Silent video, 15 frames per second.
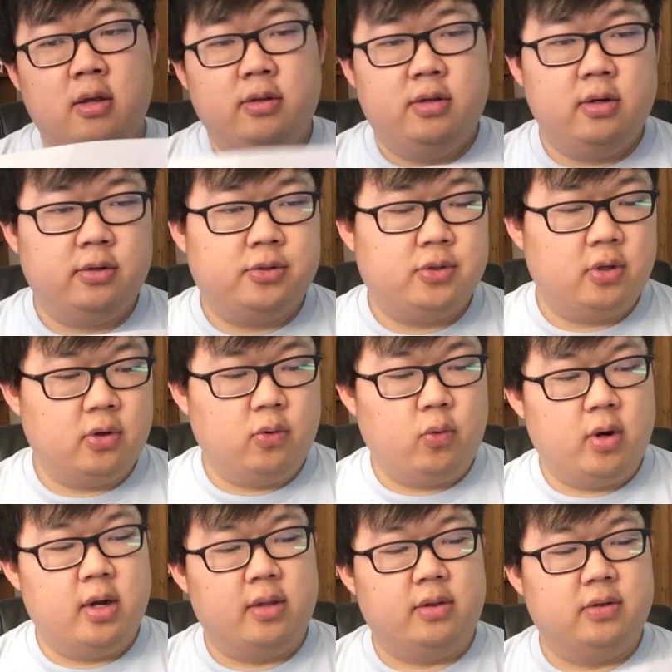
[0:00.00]
Dear
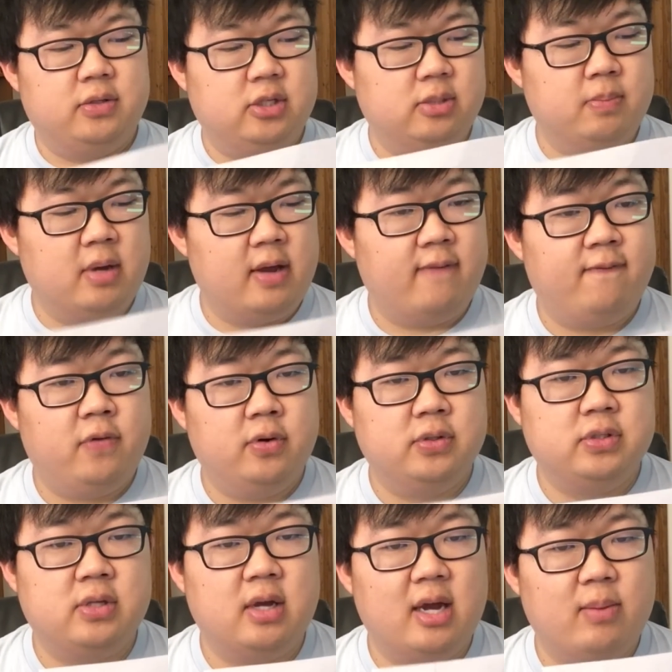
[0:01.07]
SungWon, this is my
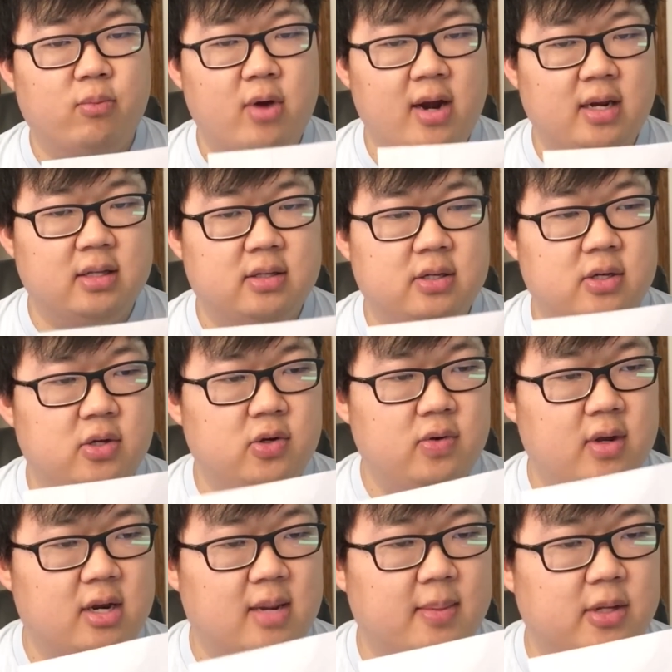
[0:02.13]
first time writing to you,
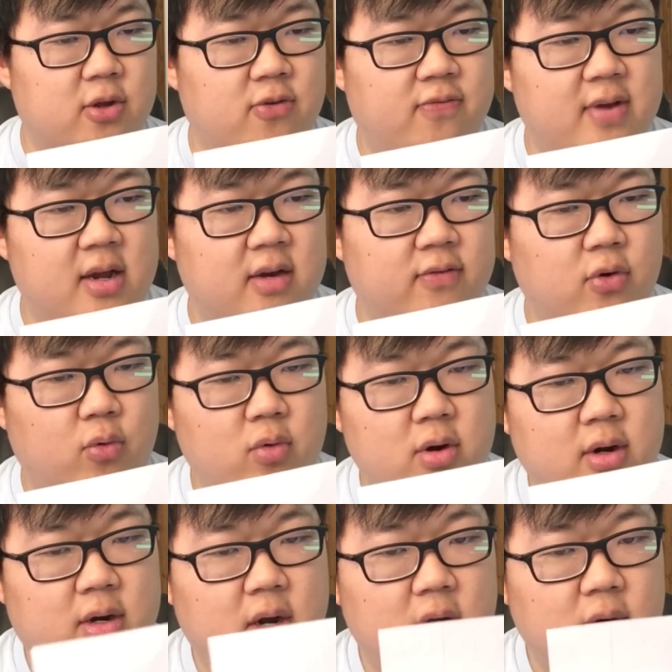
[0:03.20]
and I'm a new fan of your
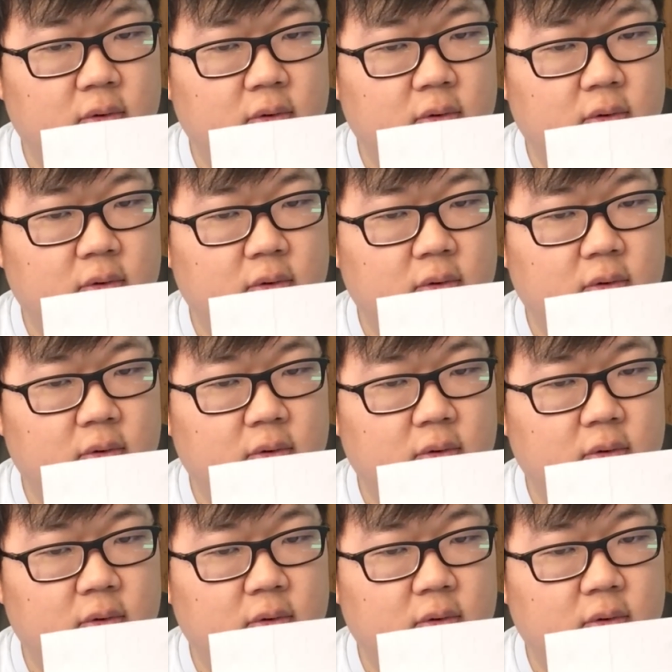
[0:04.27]
work.